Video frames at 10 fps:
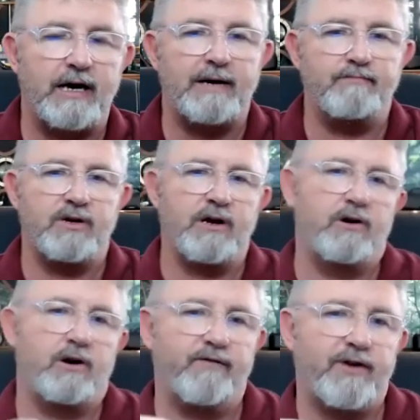Um, you know, a
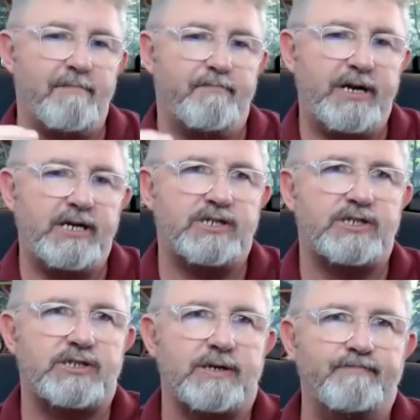lot of
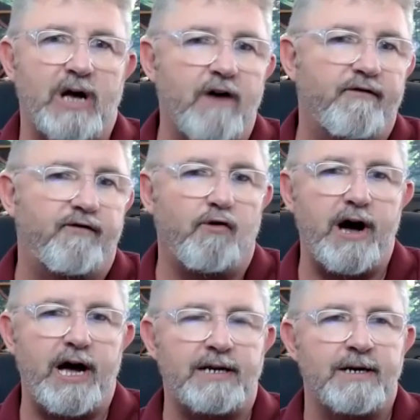companies
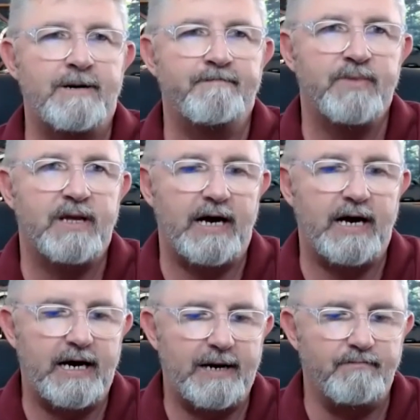avoid
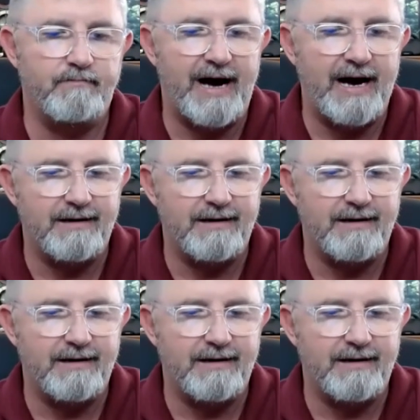um,